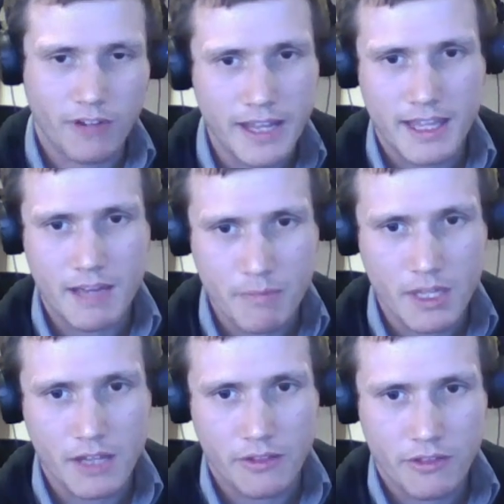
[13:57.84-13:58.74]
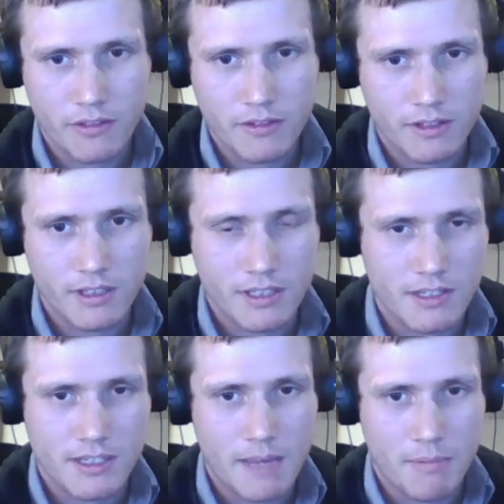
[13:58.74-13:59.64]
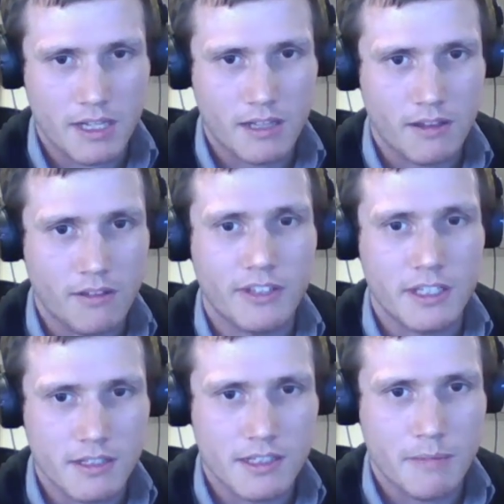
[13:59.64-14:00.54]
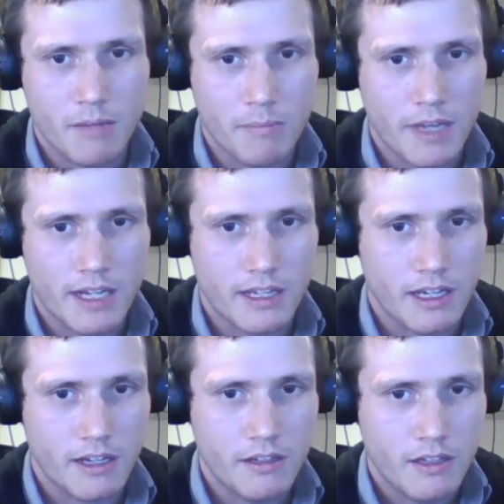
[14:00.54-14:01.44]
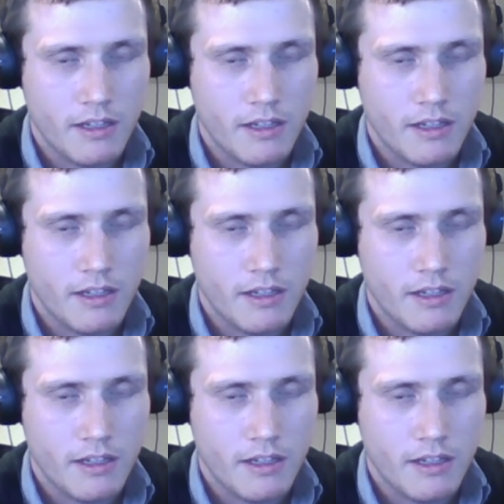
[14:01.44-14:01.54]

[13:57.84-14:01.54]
fight that myth that it doesn't happen here, that things are somehow better here.